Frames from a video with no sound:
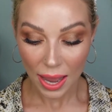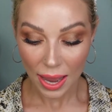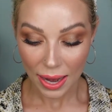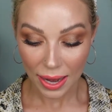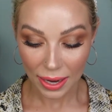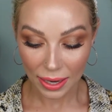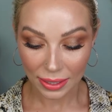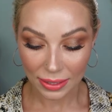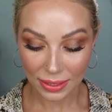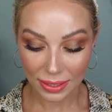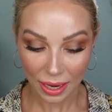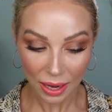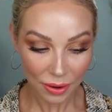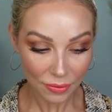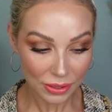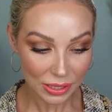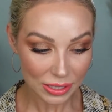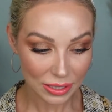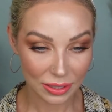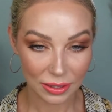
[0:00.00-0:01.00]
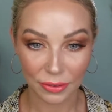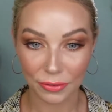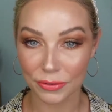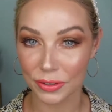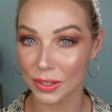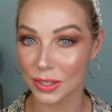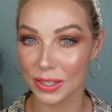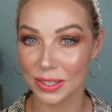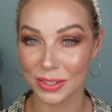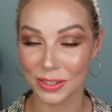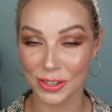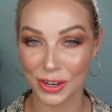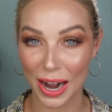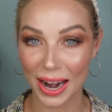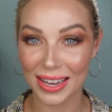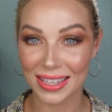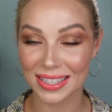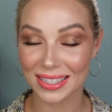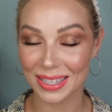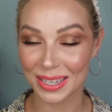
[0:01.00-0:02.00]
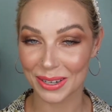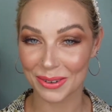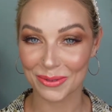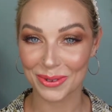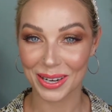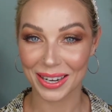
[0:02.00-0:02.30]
and obviously the first two tries didn't